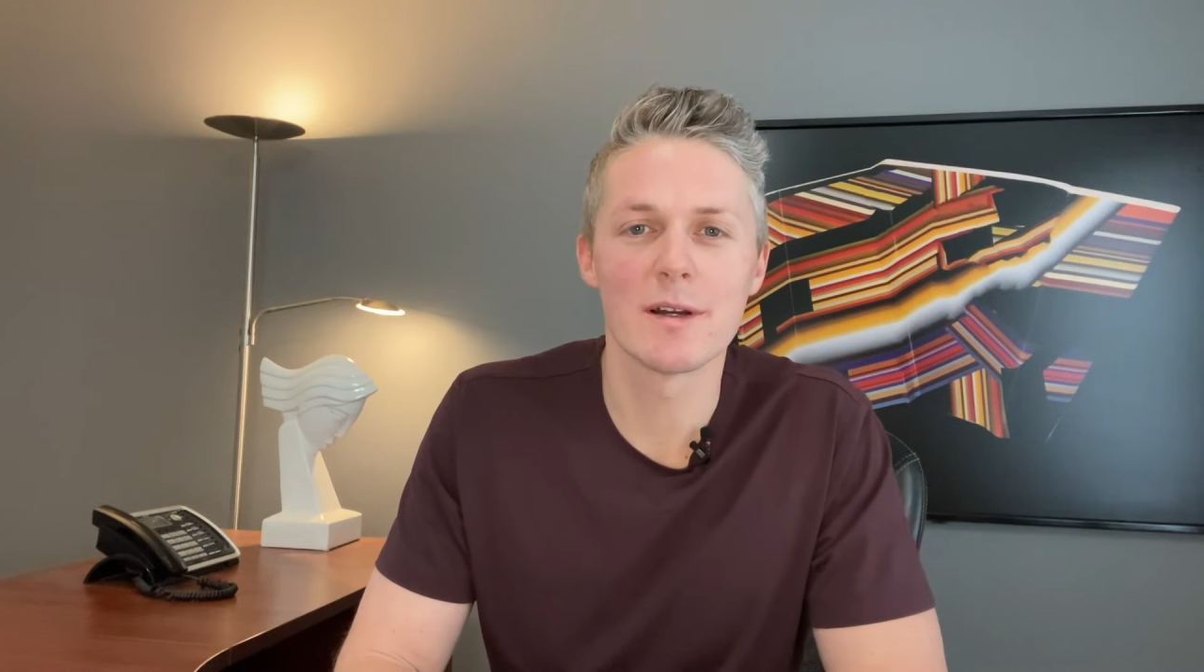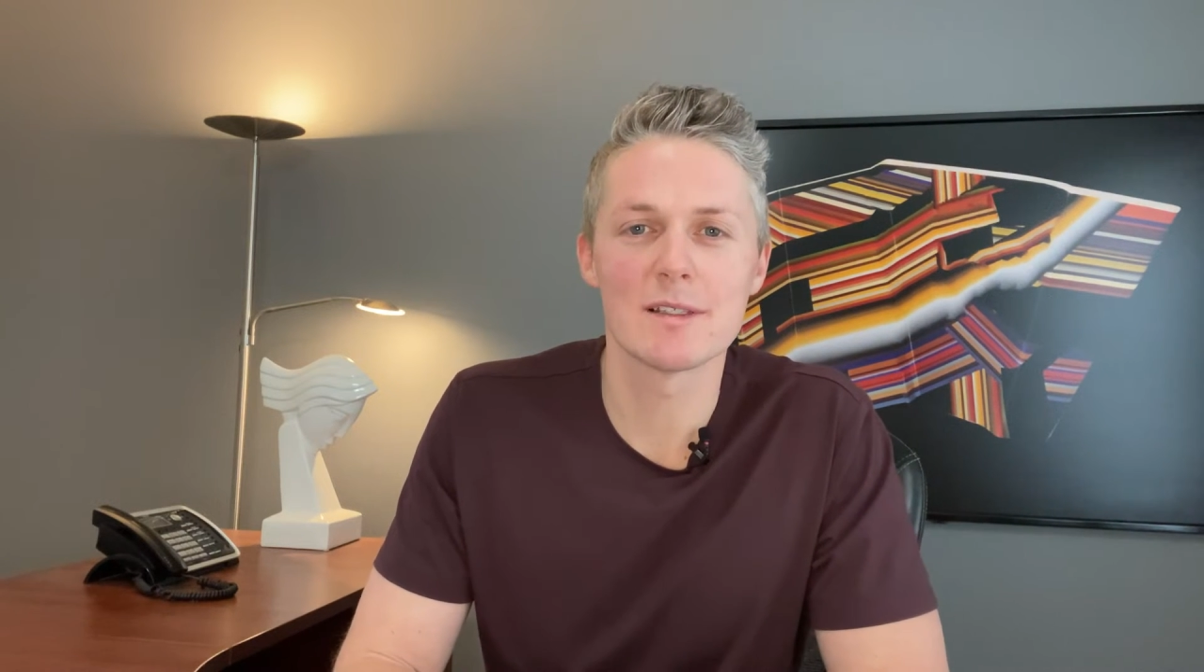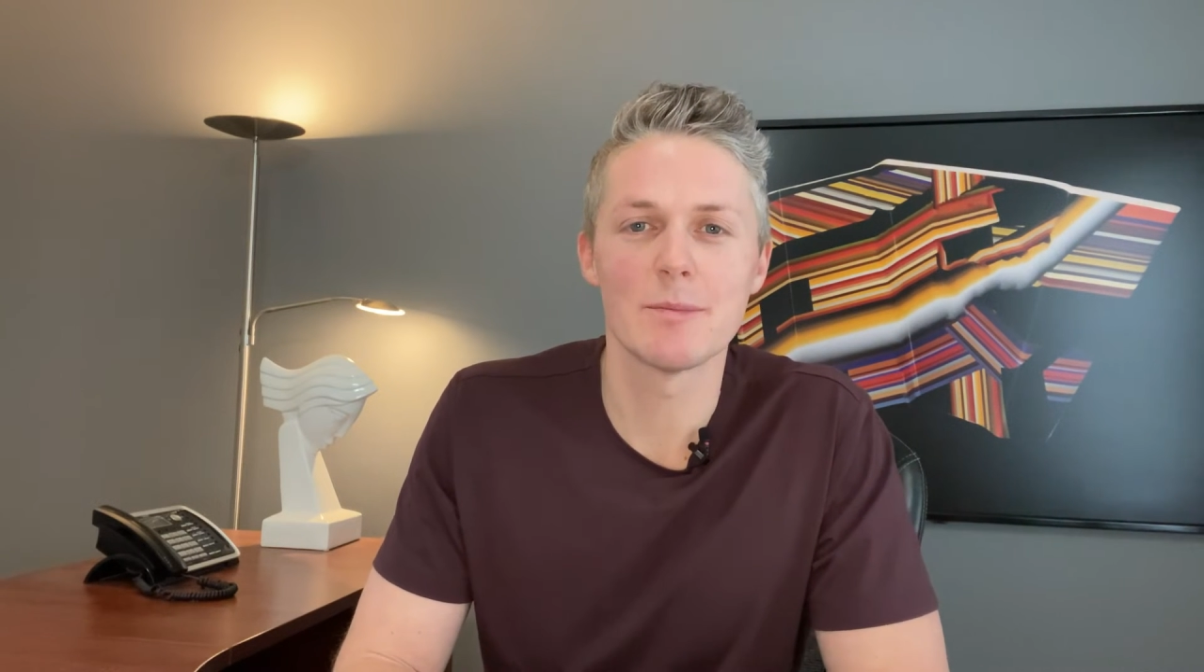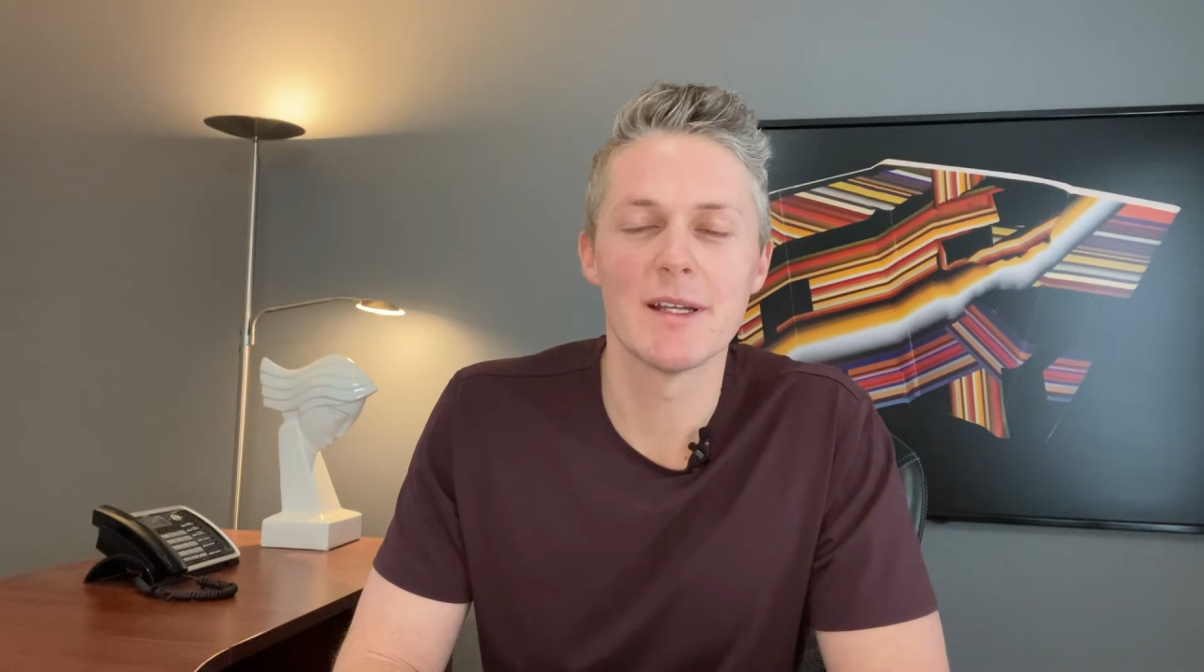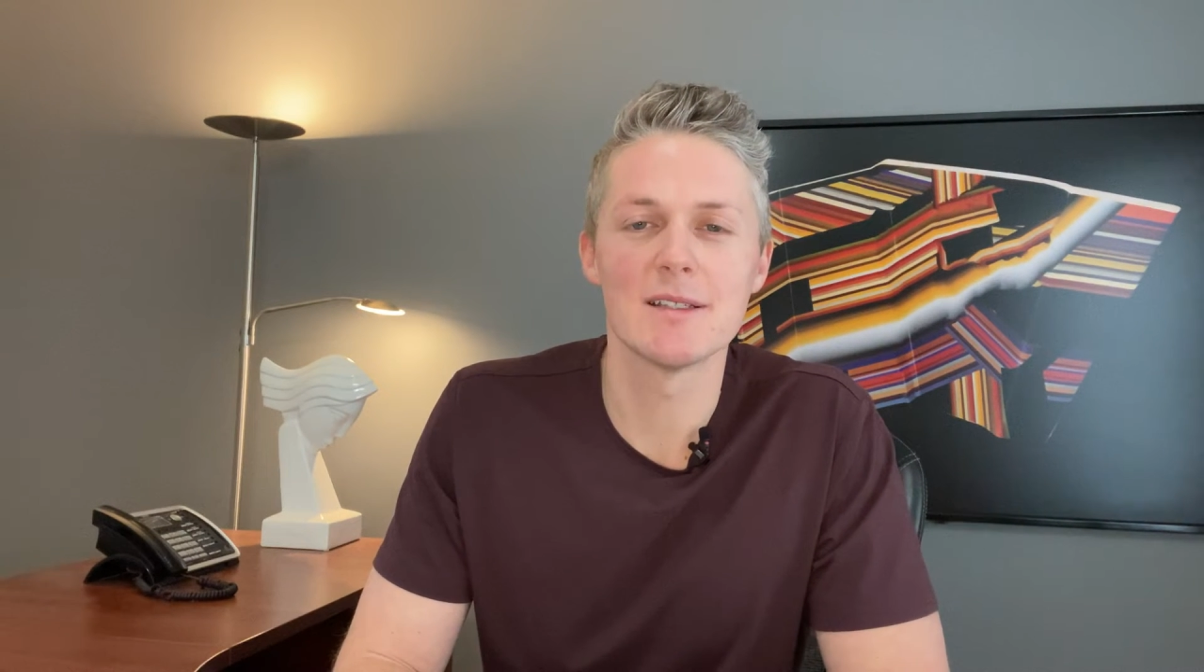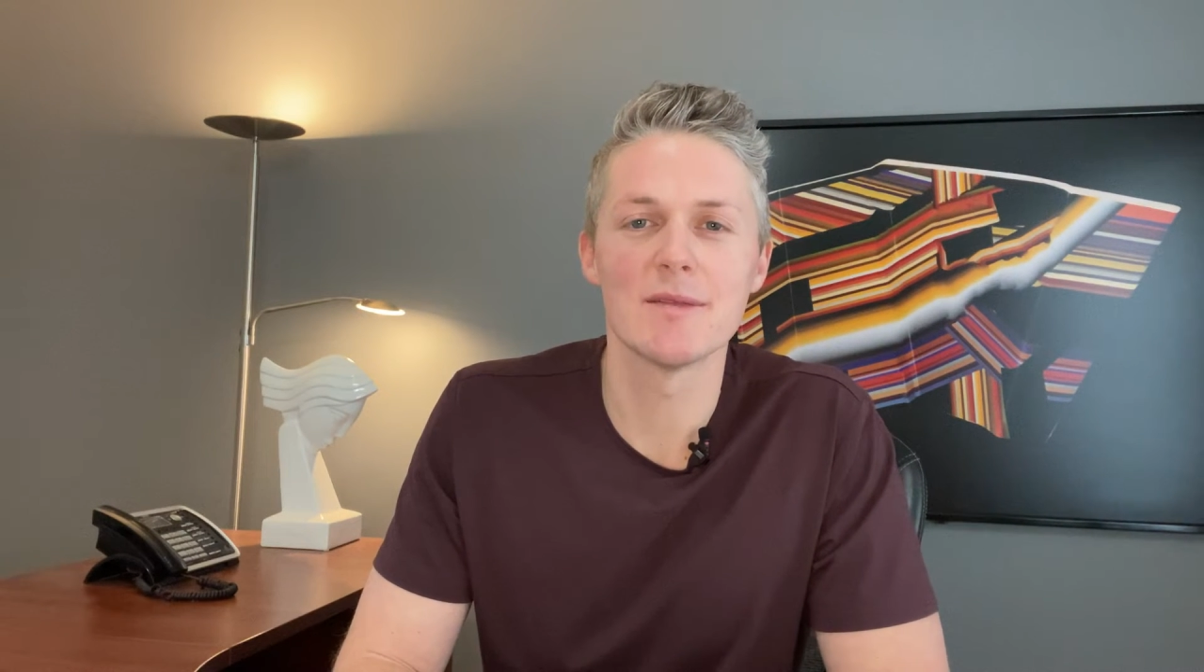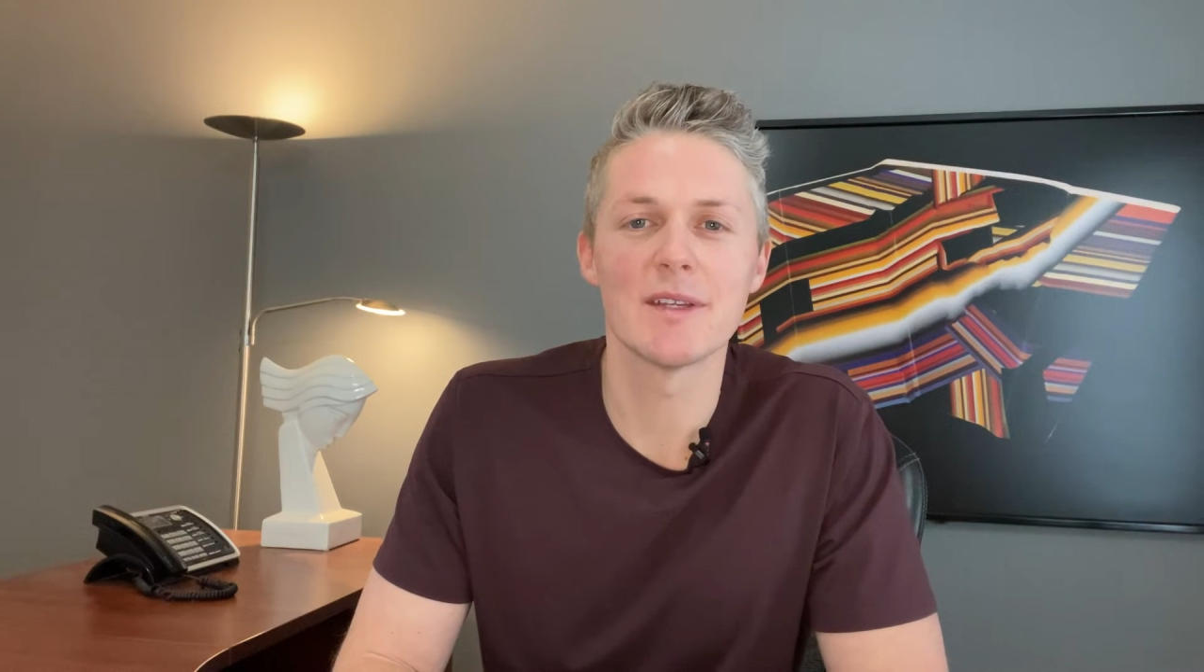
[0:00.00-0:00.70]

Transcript: expensive